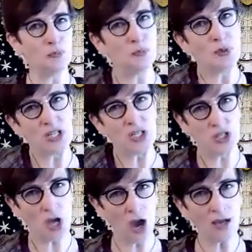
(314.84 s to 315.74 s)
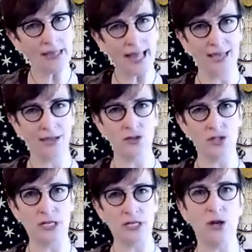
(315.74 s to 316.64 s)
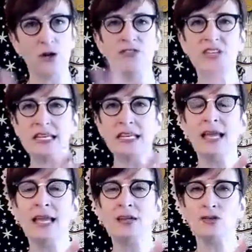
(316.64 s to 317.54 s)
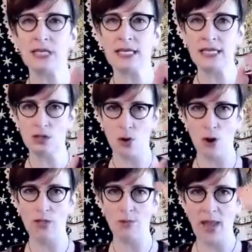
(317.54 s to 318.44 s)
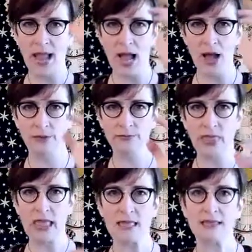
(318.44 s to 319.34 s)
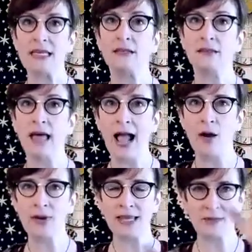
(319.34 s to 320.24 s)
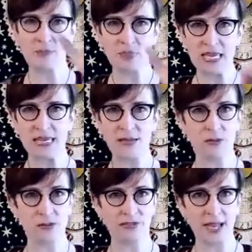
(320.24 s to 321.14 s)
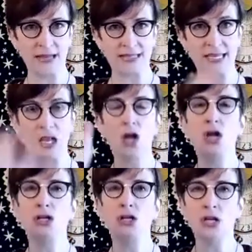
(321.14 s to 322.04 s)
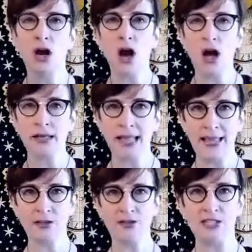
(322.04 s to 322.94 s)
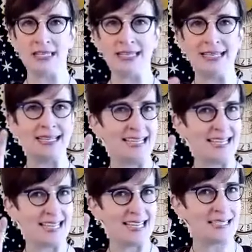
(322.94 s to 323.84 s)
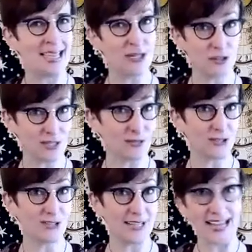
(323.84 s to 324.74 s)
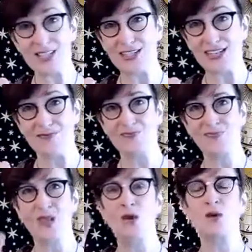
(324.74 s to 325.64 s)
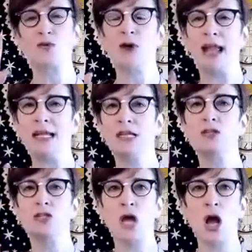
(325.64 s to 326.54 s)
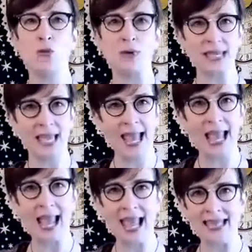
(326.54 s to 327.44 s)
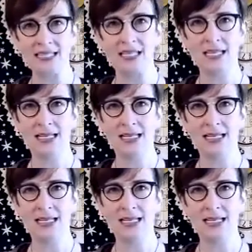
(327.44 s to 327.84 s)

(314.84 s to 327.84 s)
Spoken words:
But yang energy, if yin energy is all about the allowing, the being, the reflecting, yang energy is the energy of creation, right? So we can't